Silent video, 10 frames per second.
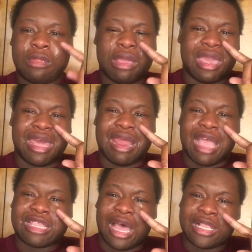And
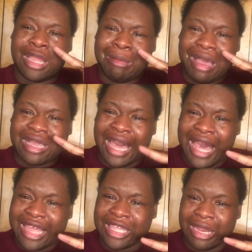I talked to my
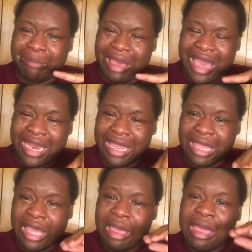cousin about
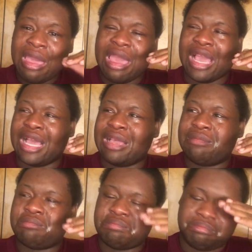it.
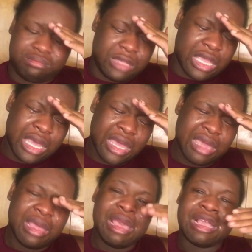And
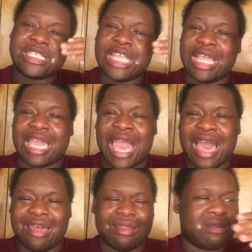she
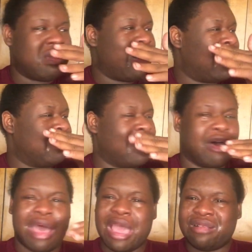kind of, I don't
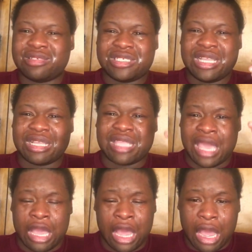know, she could
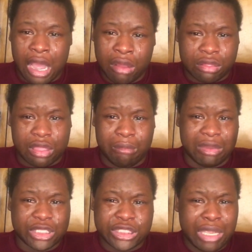tell her own stuff,
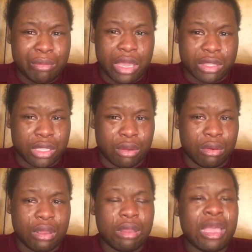but she went
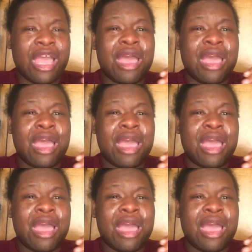through it.